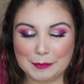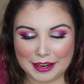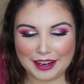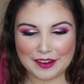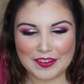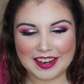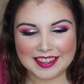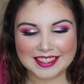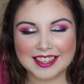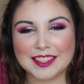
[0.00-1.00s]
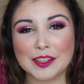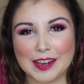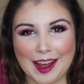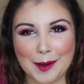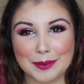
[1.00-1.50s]
But anyways, so
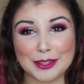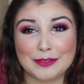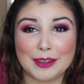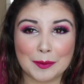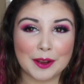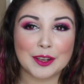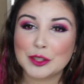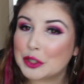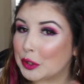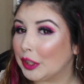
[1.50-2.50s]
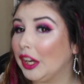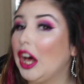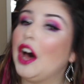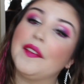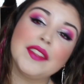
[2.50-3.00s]
yeah, I'll be filming a tutorial
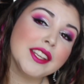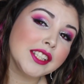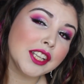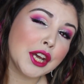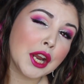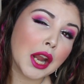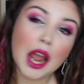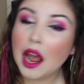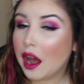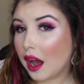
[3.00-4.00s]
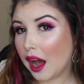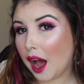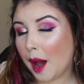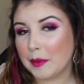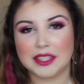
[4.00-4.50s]
on this look.
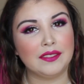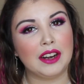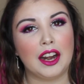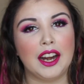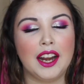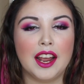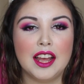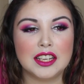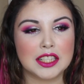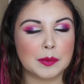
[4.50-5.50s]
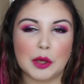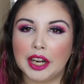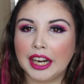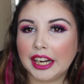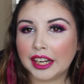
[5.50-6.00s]
It's a very
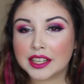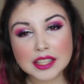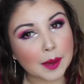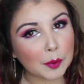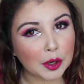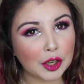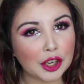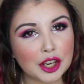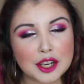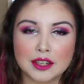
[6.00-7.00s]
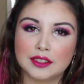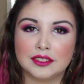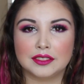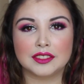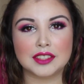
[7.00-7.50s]
spring, summer
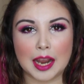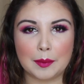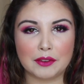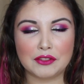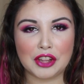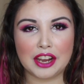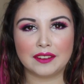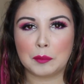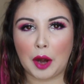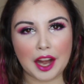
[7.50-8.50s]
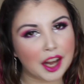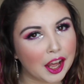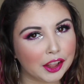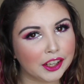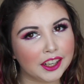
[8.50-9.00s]
type of look, bright
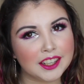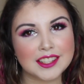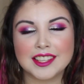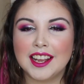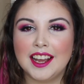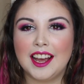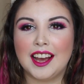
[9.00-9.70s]
colors.